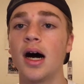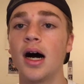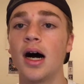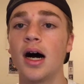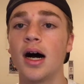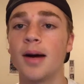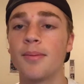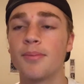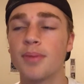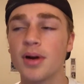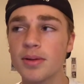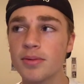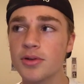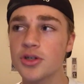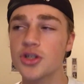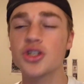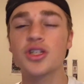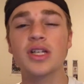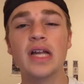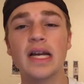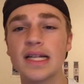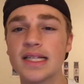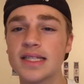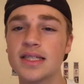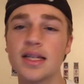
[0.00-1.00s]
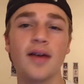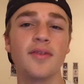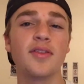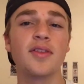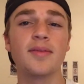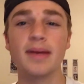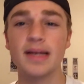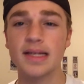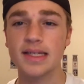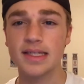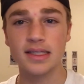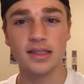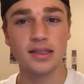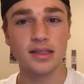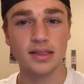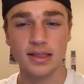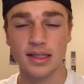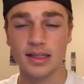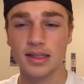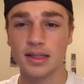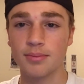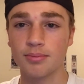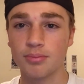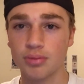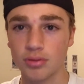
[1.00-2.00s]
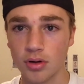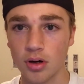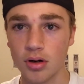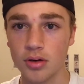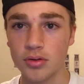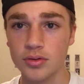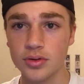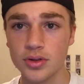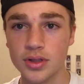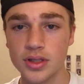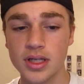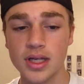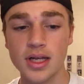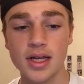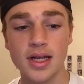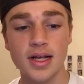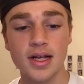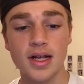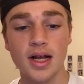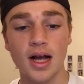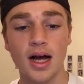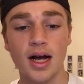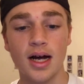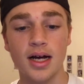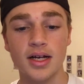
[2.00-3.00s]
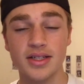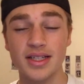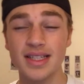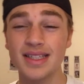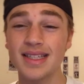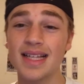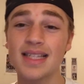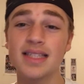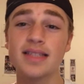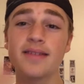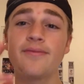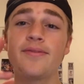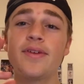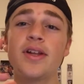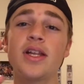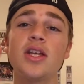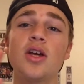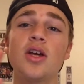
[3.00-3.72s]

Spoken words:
Pretty much just kind of stuff that makes you look like the pros. So I think that's the video.